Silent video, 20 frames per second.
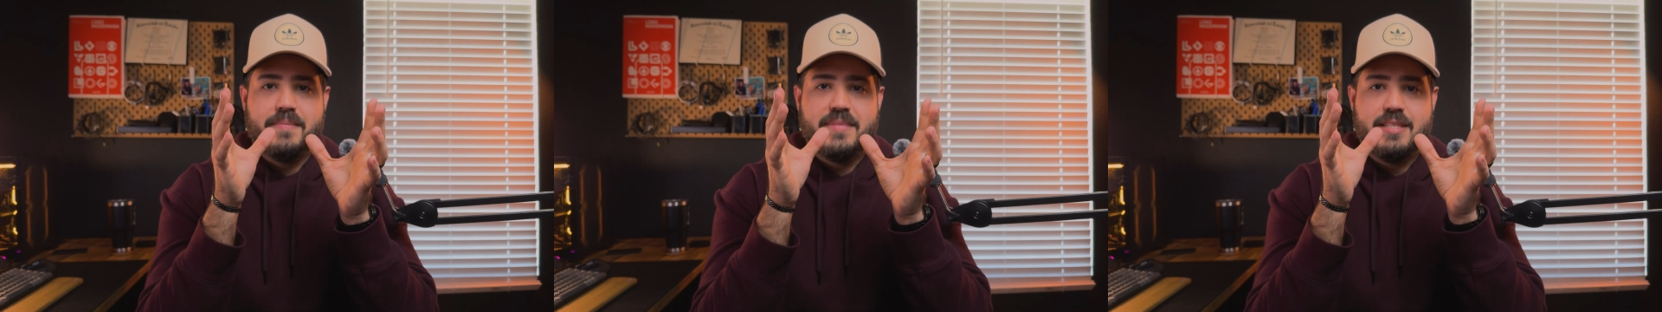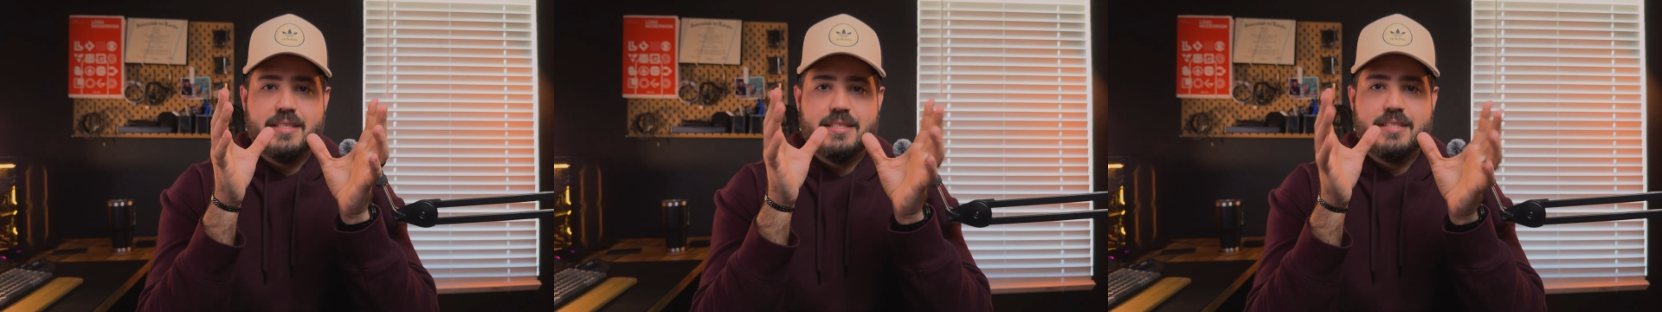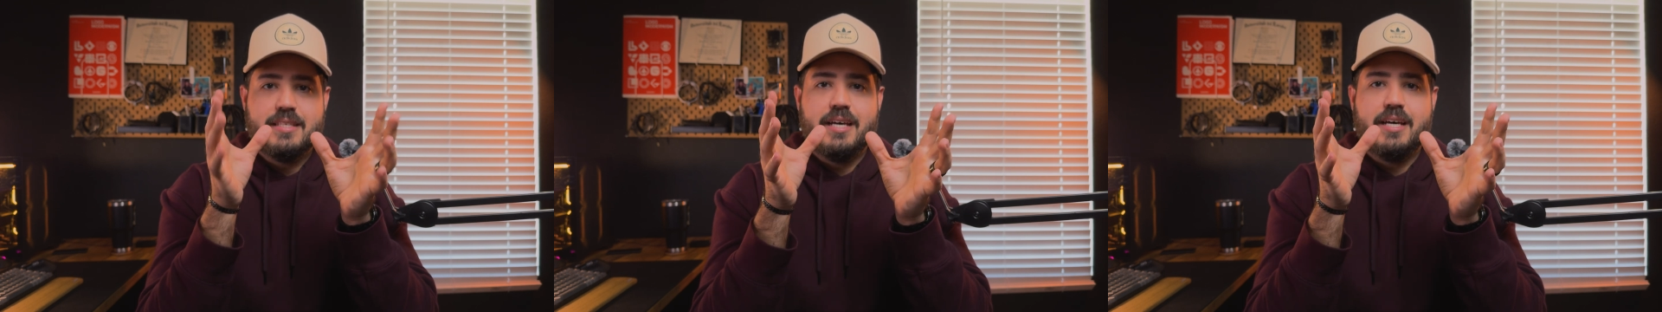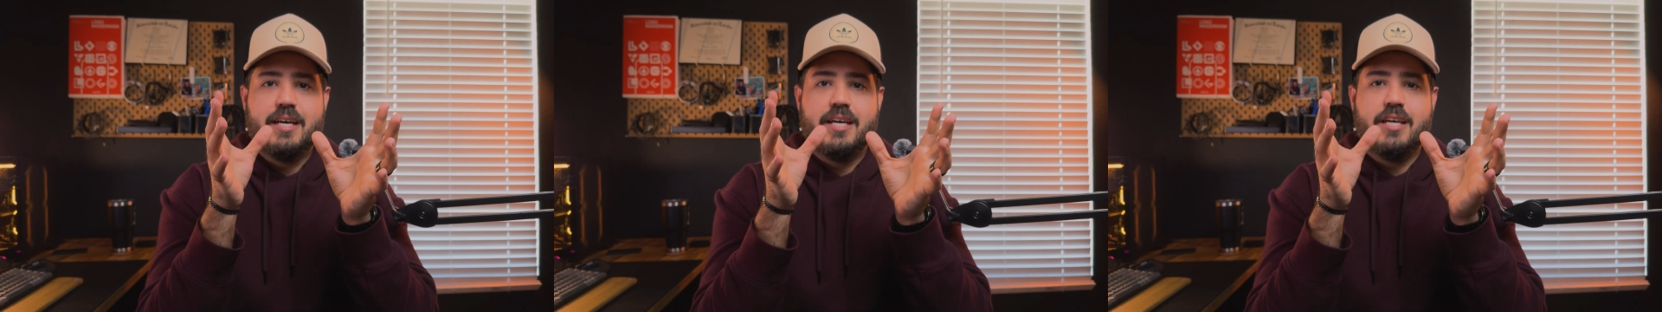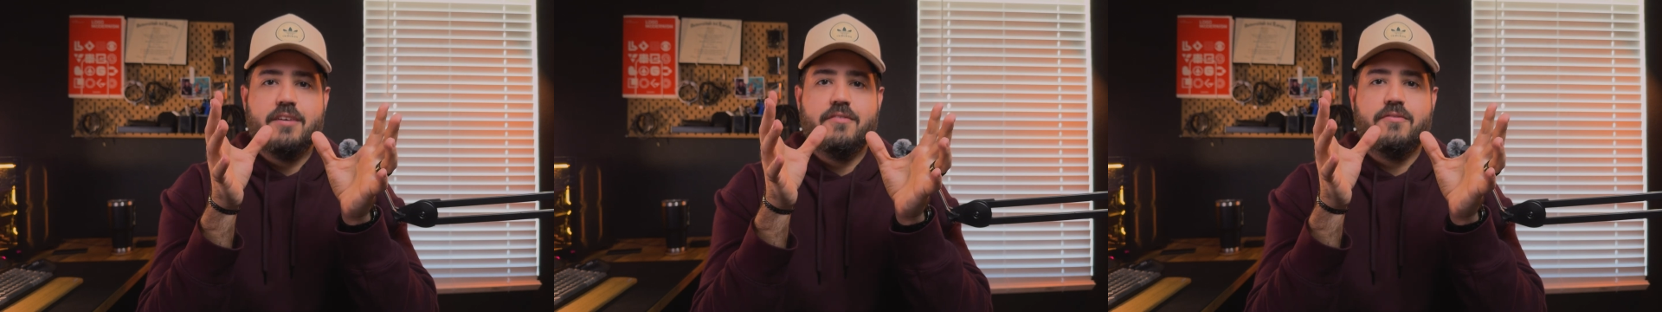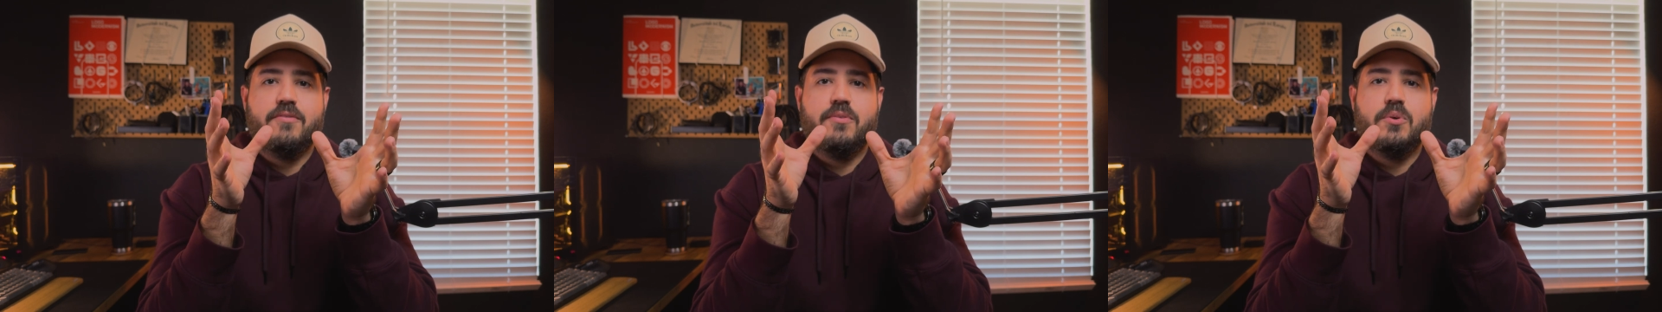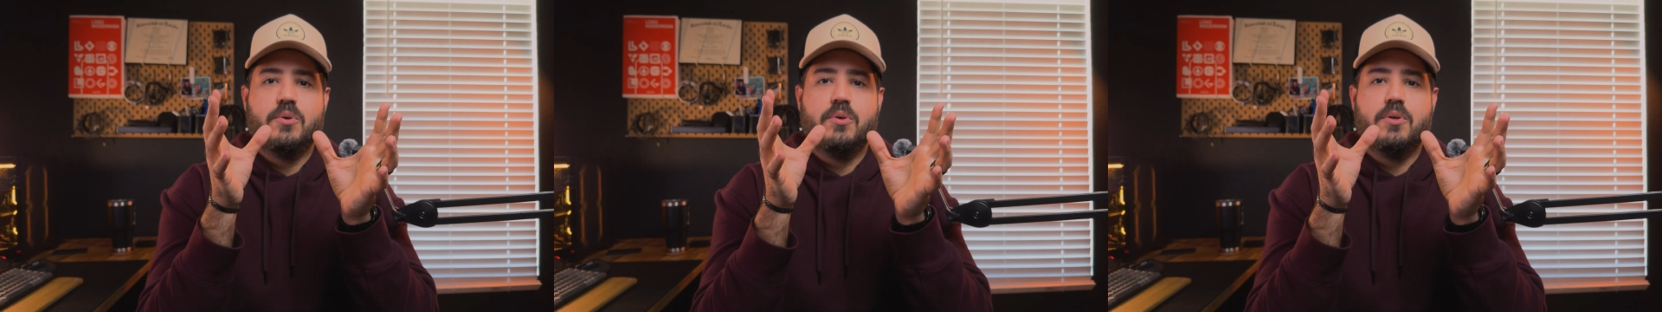designed
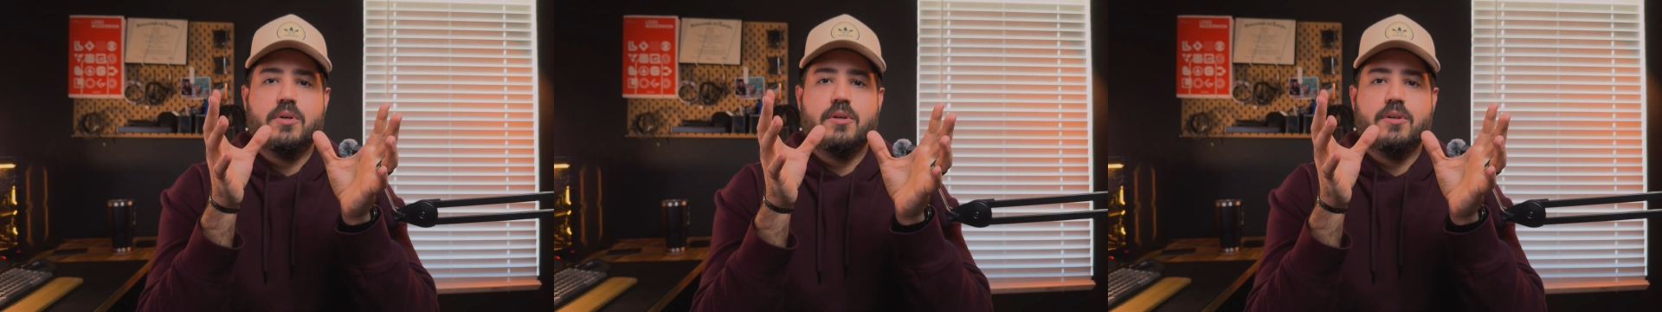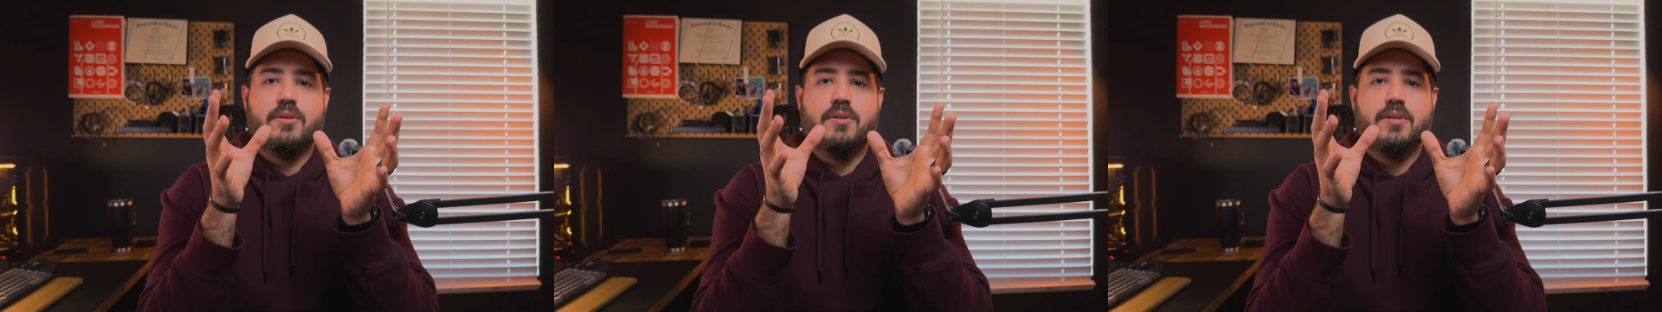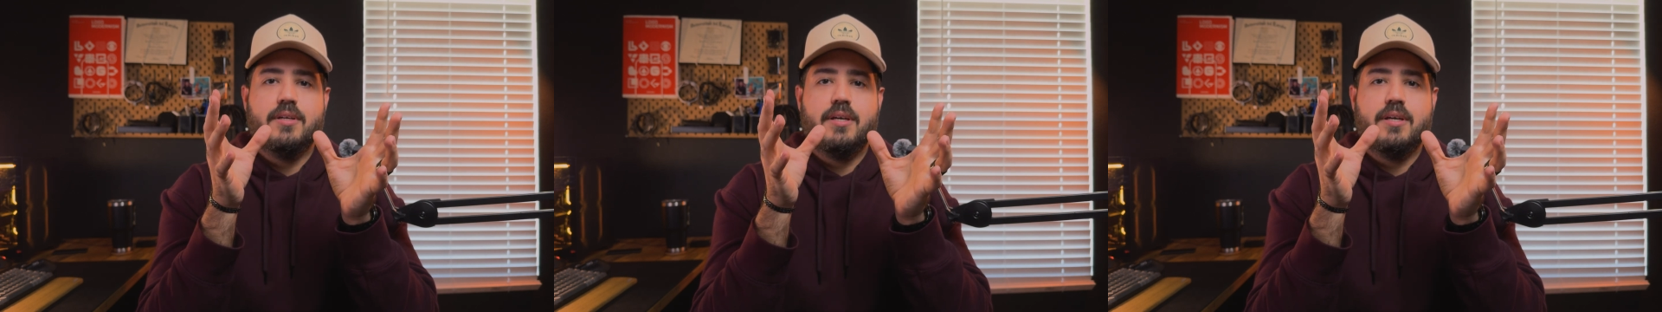for